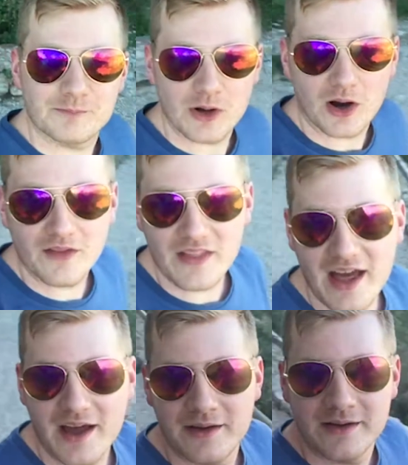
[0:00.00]
We are
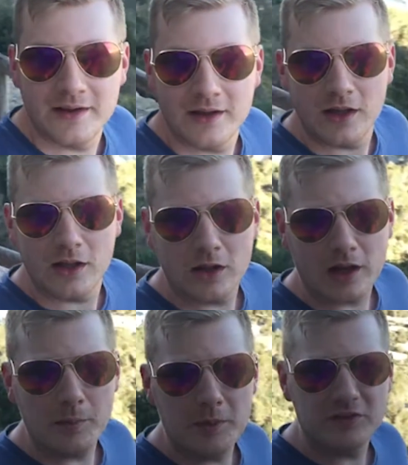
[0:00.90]
there.
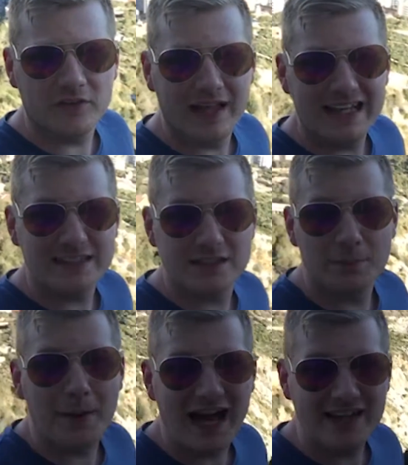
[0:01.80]
Look how beautiful that is.
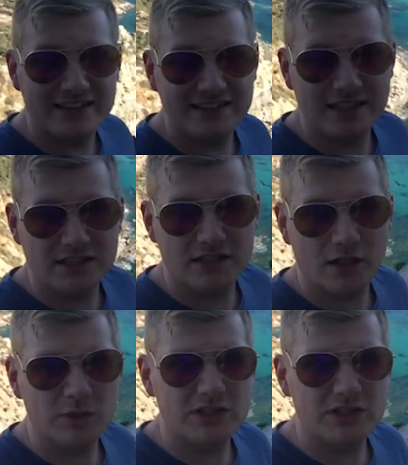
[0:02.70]
There's a path that takes us up.